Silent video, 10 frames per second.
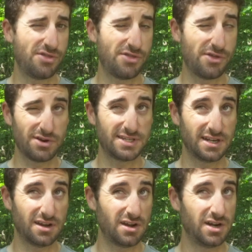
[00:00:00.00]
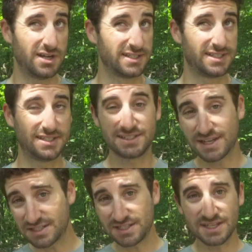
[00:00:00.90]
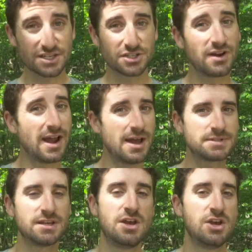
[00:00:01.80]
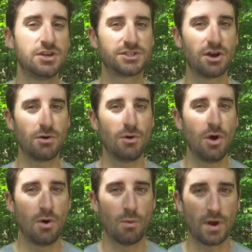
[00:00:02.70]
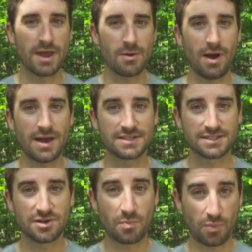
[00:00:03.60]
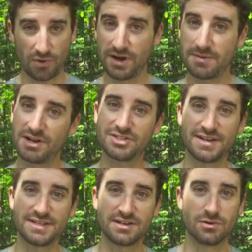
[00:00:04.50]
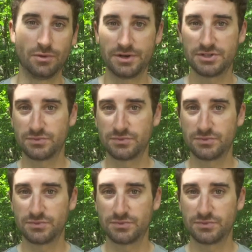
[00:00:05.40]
1360-ish grams. So weight wise, they're pretty much identical. There's